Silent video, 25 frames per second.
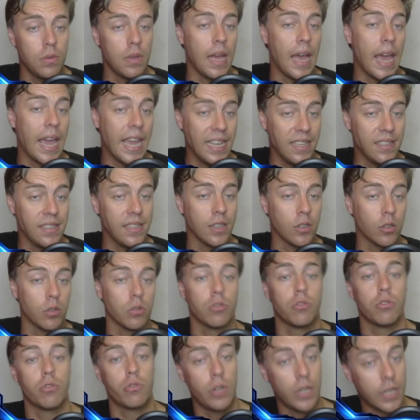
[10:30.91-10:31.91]
A-tier
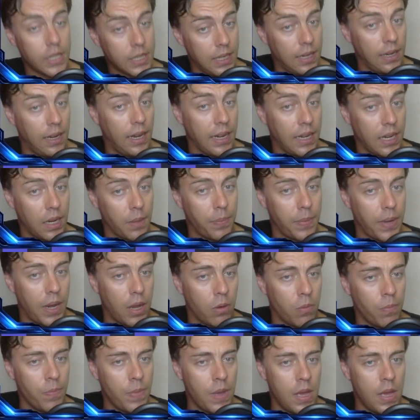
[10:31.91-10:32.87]
constructor lineup now.